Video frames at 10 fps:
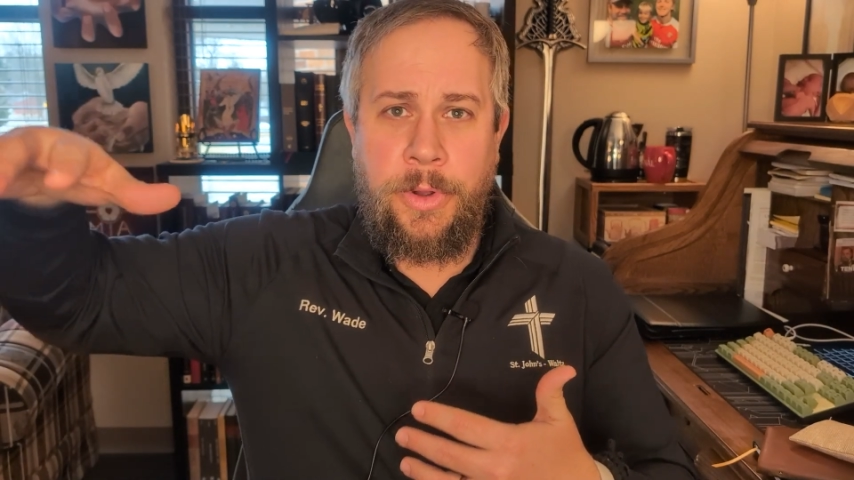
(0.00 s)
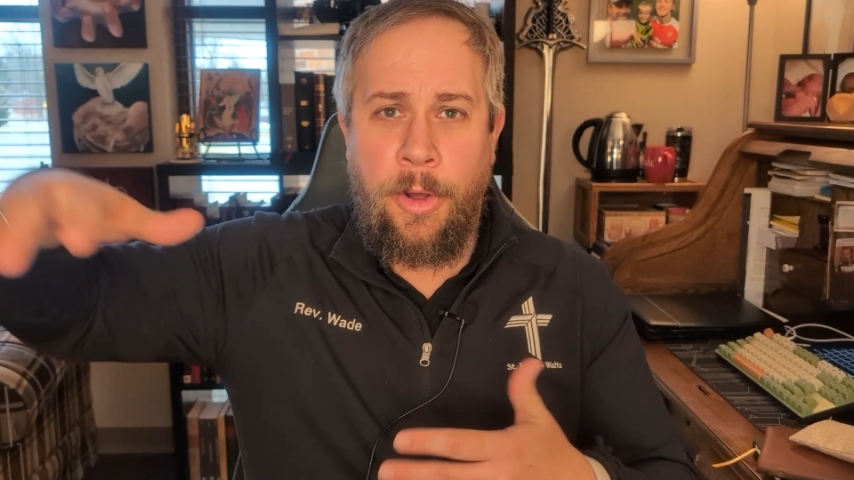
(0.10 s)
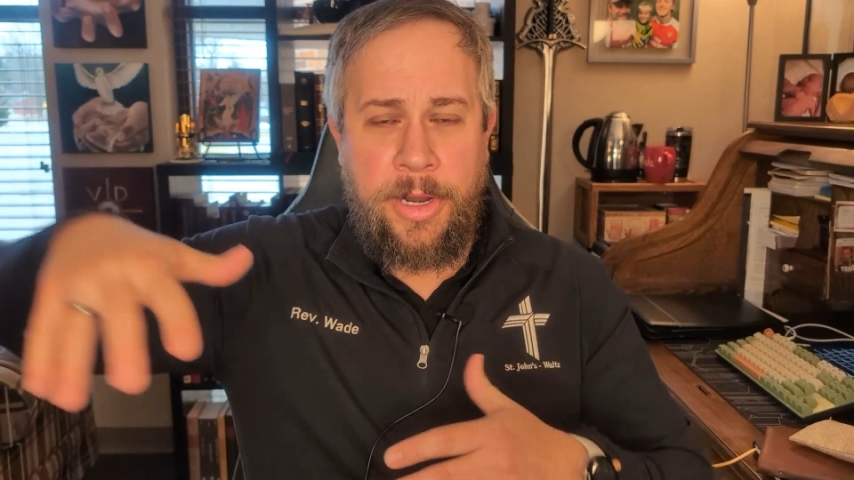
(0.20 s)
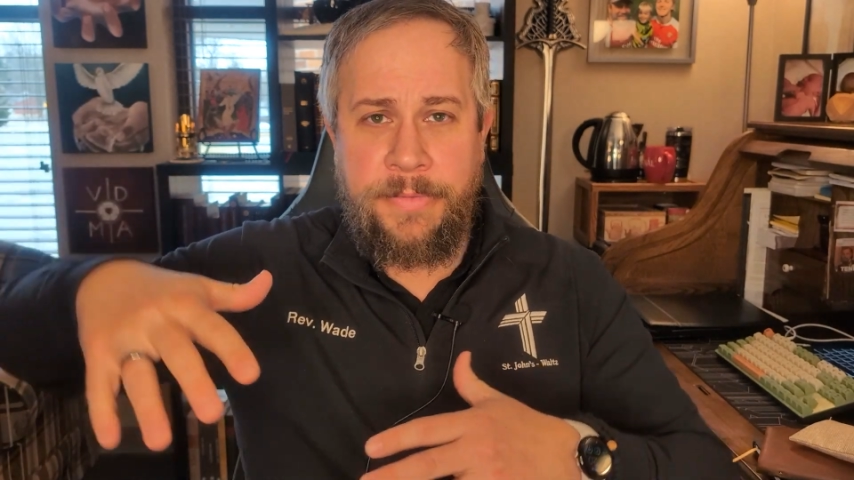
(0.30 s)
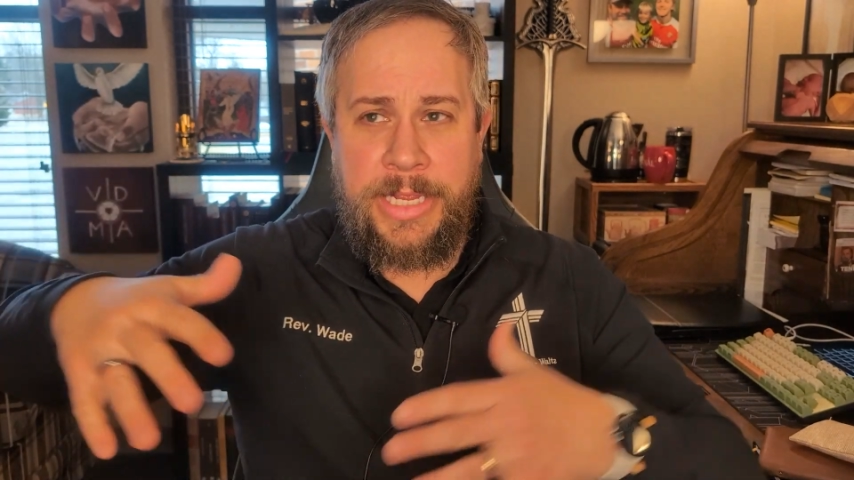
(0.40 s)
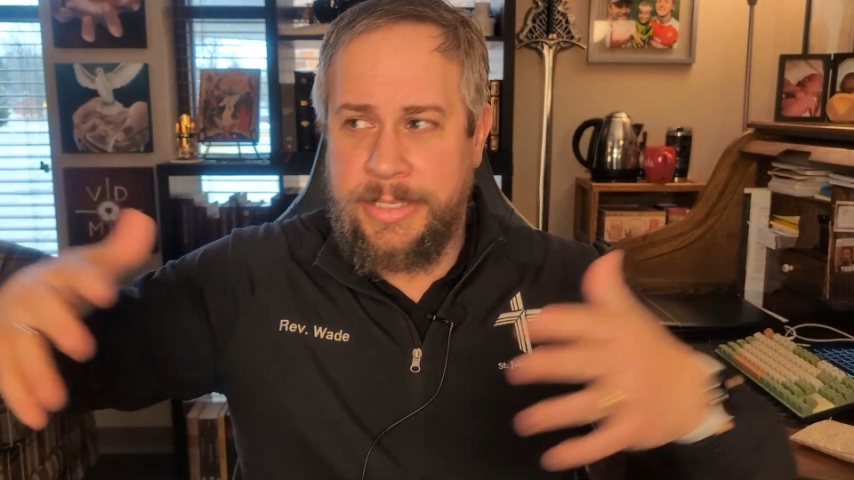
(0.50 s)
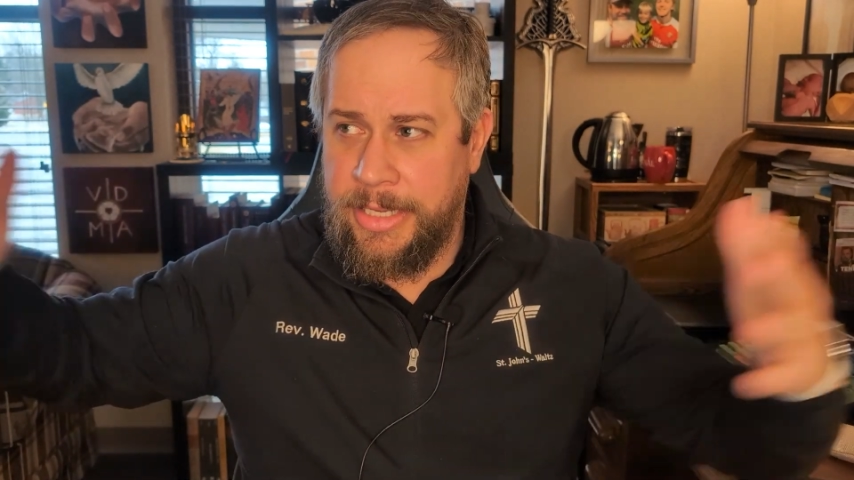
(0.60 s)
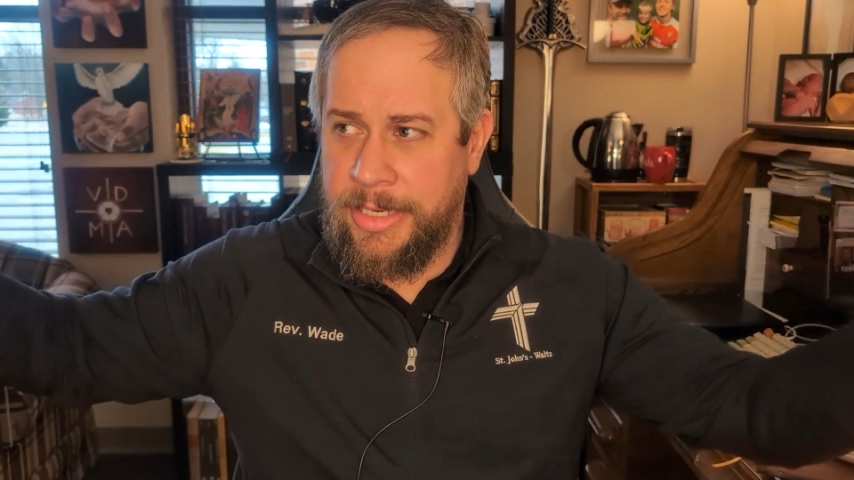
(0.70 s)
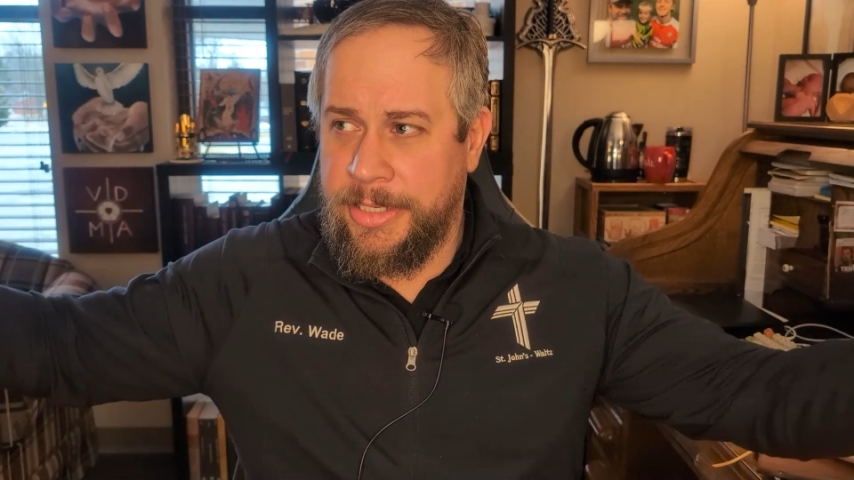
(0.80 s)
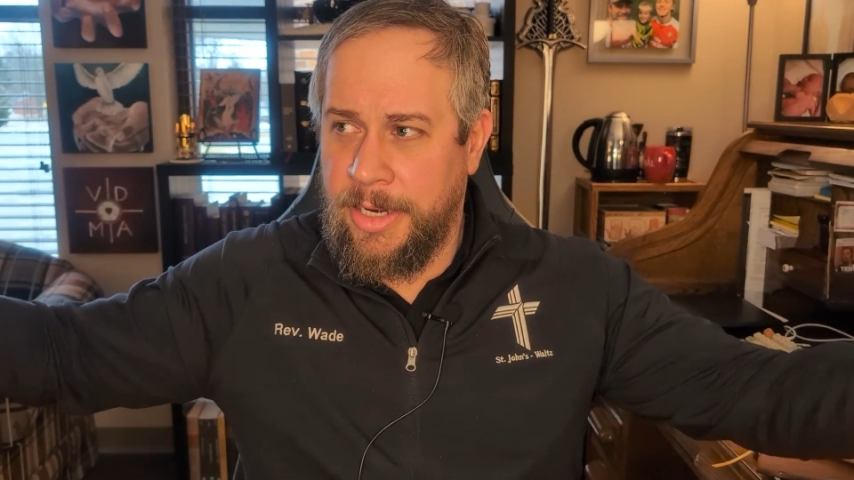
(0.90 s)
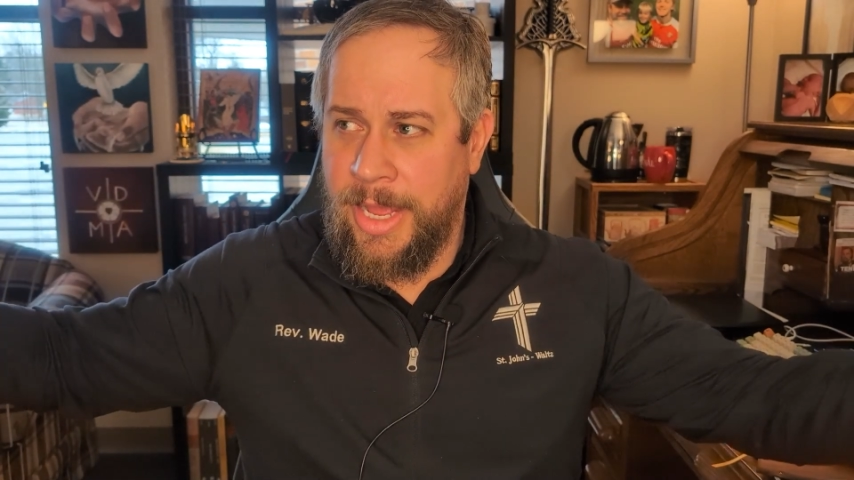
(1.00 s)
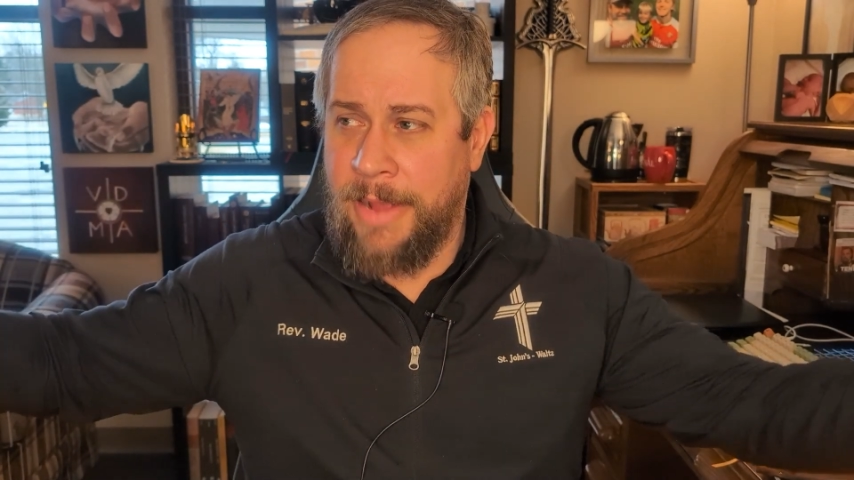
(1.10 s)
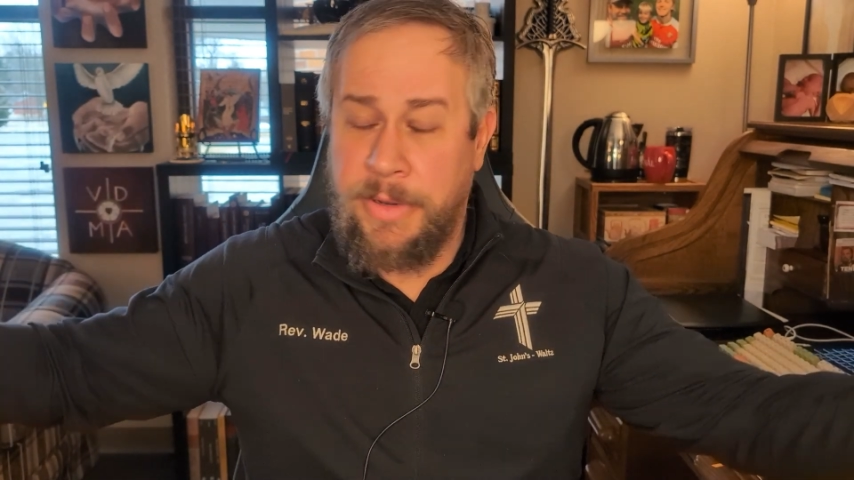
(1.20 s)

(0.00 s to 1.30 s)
all of these things and I have